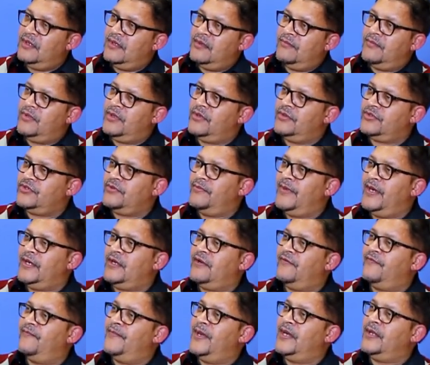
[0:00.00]
because you might
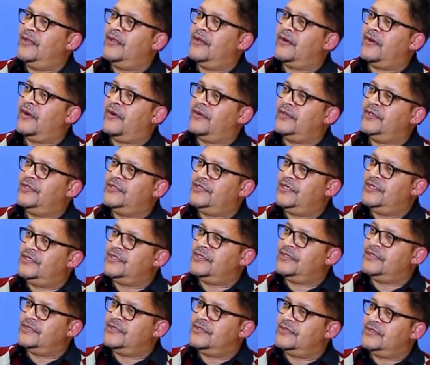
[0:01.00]
have made the wrong
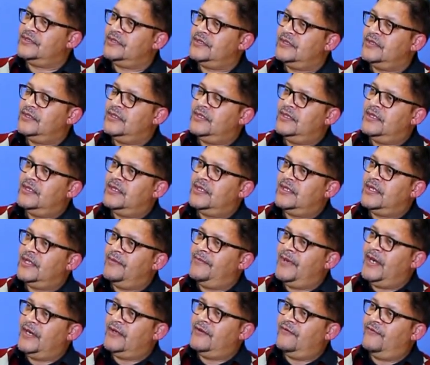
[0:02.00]
decisions. There
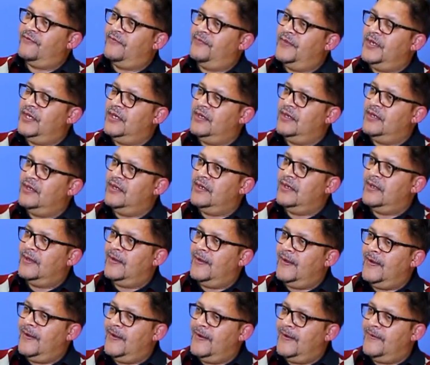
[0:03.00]
might have been
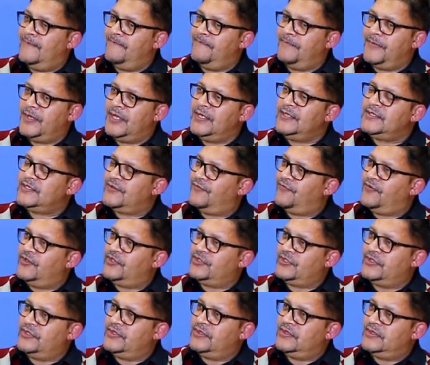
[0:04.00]

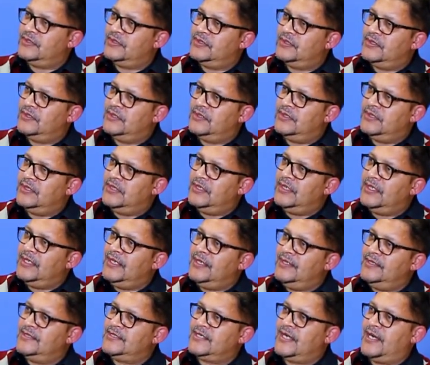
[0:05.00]
insufficient
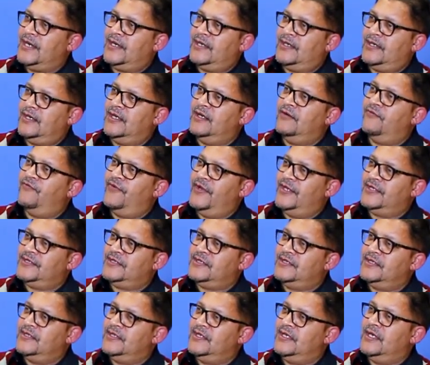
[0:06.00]
insight
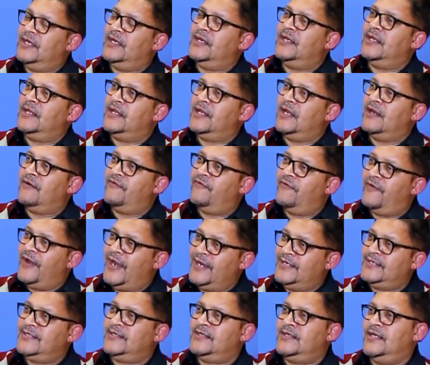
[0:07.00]
invested in the
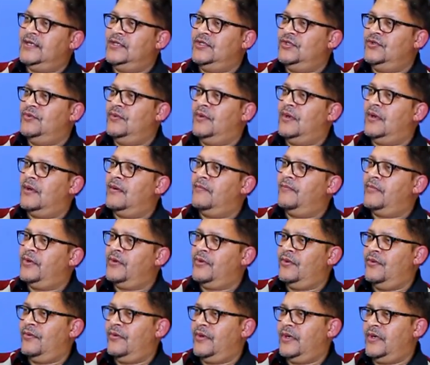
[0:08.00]
advice that you are
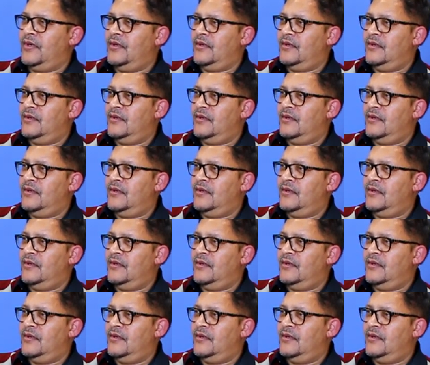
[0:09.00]
procuring.